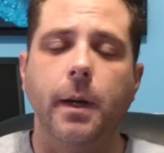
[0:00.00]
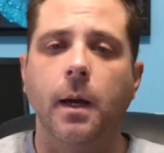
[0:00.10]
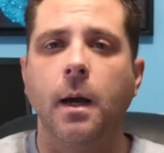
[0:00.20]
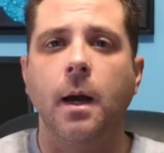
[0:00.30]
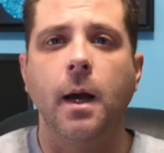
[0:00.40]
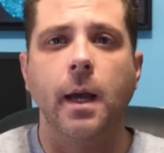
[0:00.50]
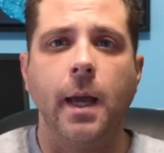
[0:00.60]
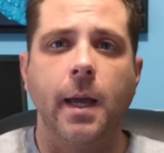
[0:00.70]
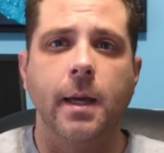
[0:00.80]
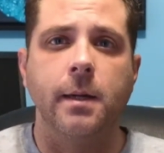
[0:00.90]

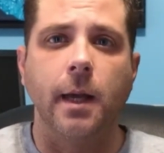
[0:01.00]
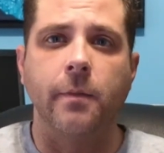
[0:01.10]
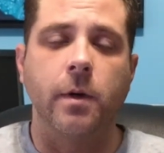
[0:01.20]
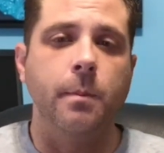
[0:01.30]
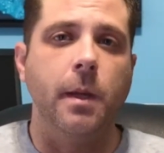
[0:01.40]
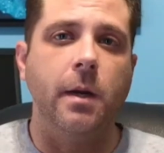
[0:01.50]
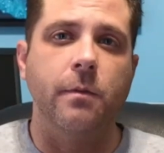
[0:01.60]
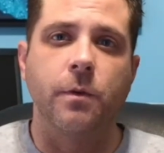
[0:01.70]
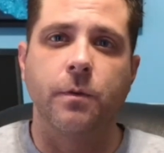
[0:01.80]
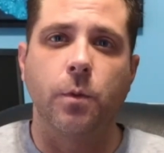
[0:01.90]
and every
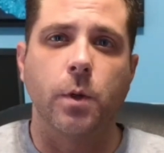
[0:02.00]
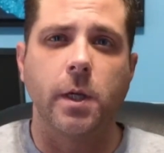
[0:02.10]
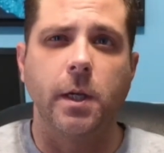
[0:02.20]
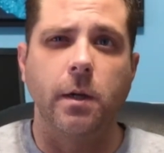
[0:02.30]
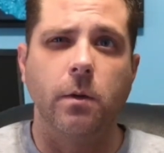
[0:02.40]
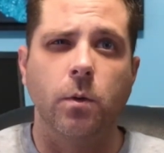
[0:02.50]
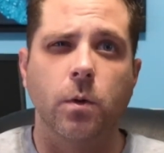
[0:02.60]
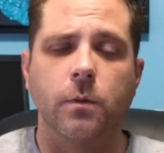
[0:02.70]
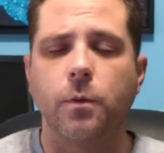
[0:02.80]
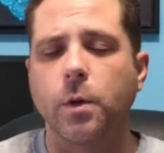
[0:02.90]
minute for 40
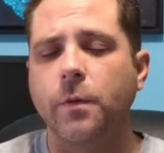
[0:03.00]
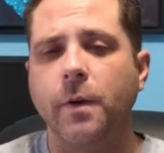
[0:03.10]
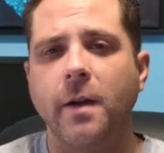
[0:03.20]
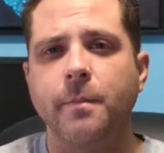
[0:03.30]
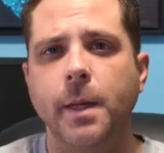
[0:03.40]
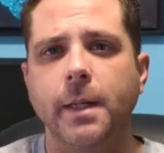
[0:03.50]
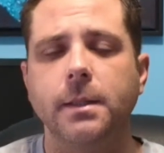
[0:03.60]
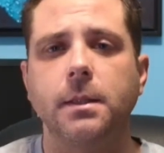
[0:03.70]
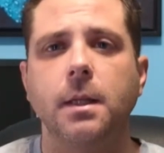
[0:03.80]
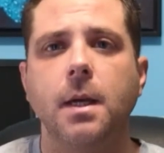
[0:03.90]
or 45
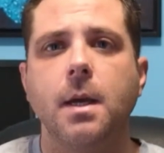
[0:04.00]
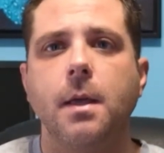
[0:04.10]
minutes,